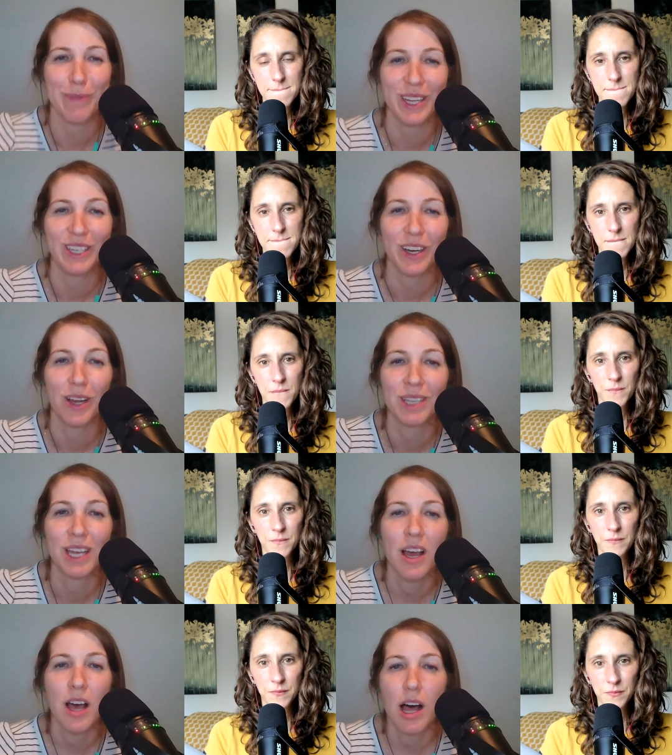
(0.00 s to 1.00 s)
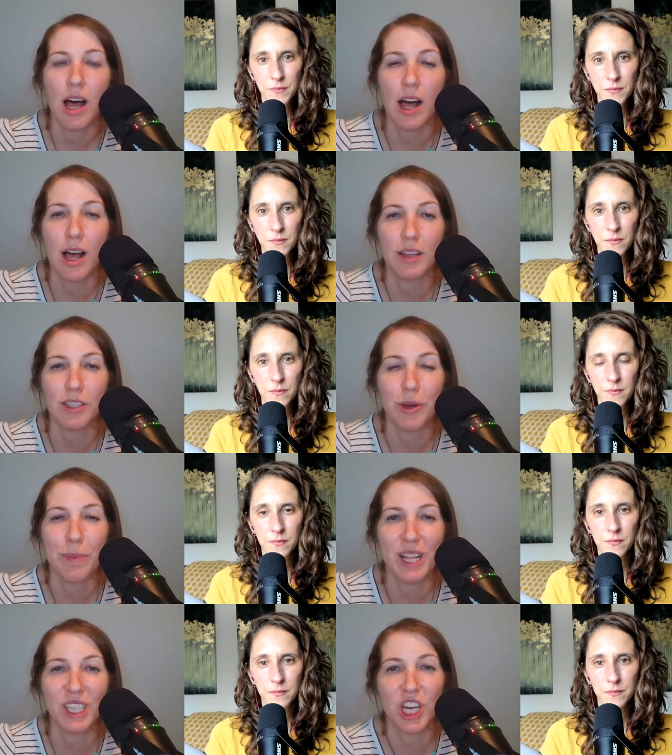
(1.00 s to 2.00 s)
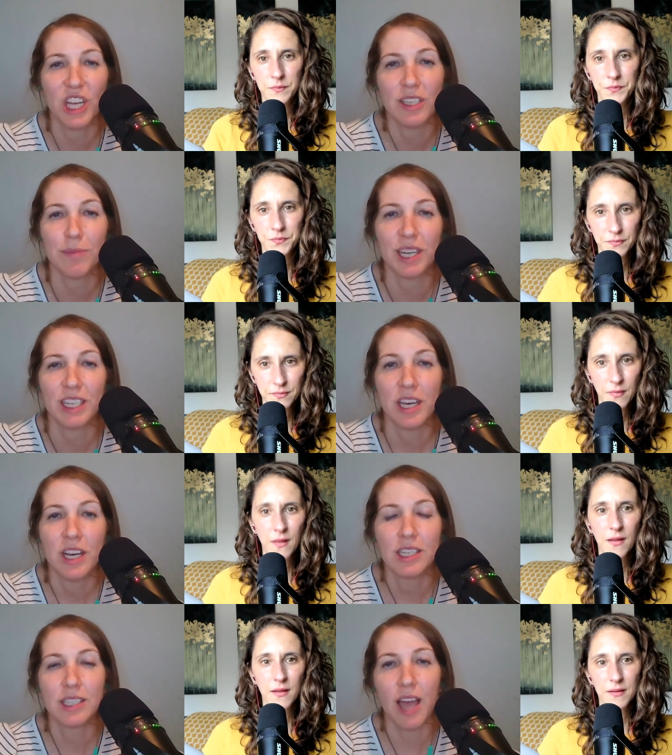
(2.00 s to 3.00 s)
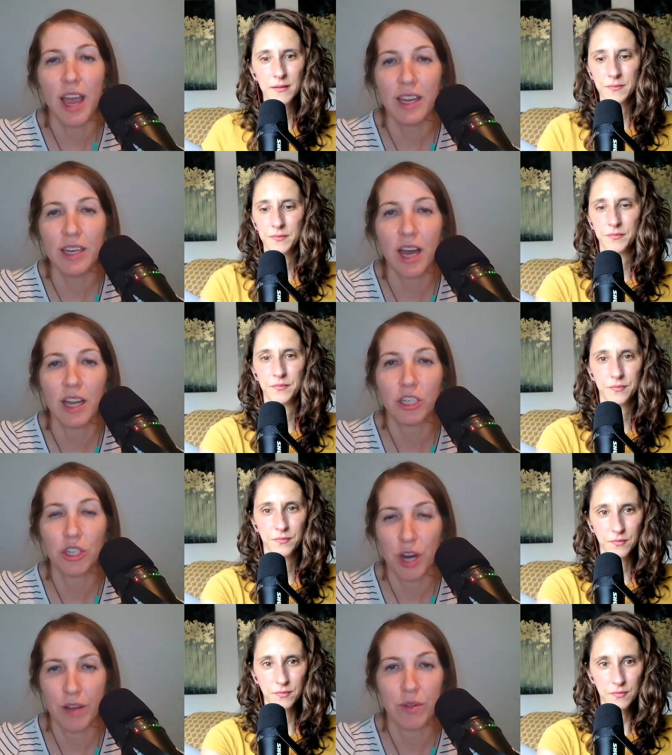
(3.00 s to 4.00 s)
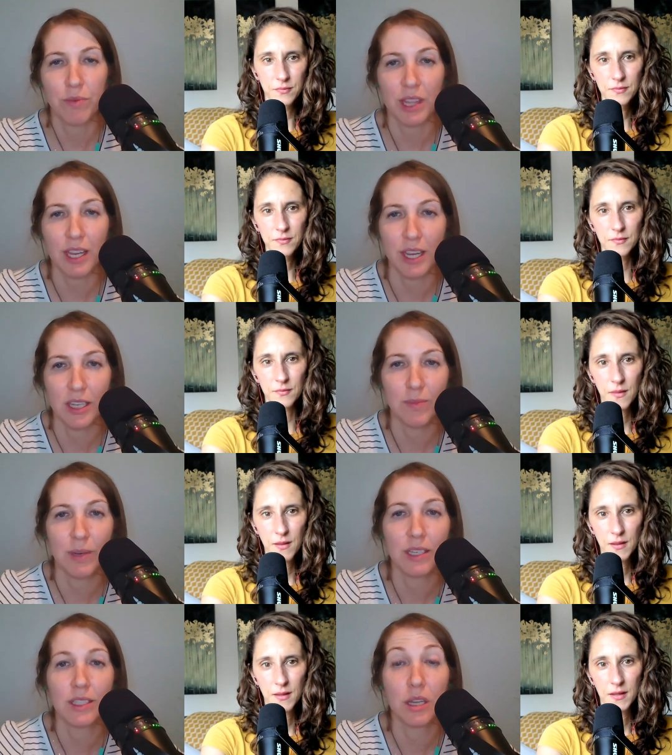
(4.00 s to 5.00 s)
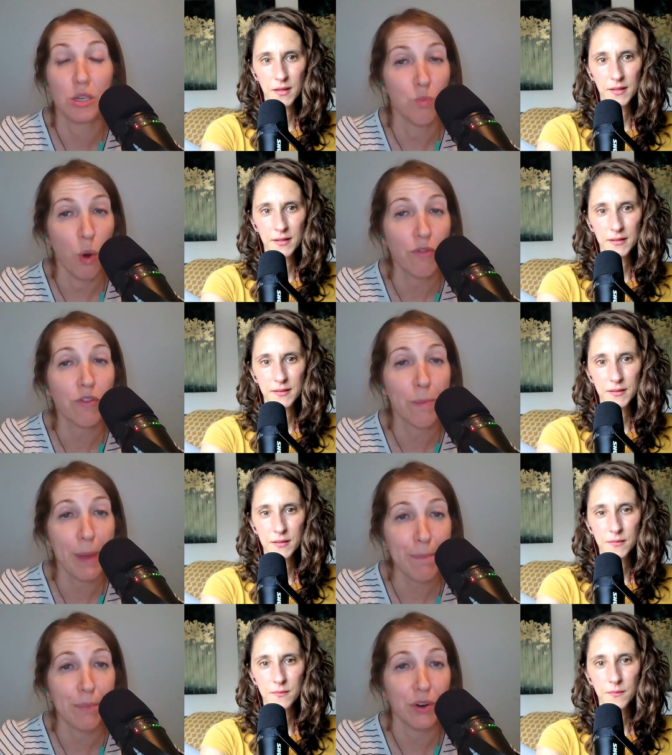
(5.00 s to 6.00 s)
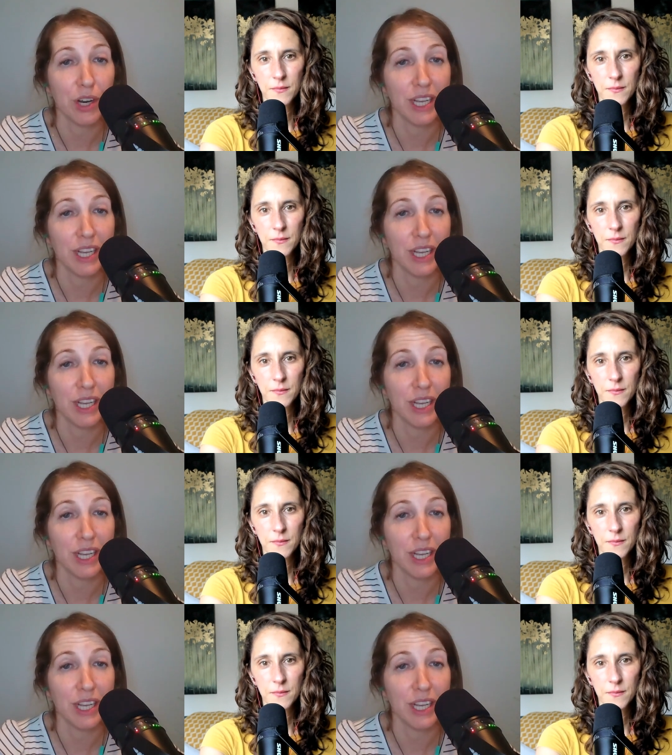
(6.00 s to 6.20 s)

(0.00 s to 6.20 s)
Speaker 1: many times. Uh, so I apologize, but it's deciding not to travel with kids because they won't remember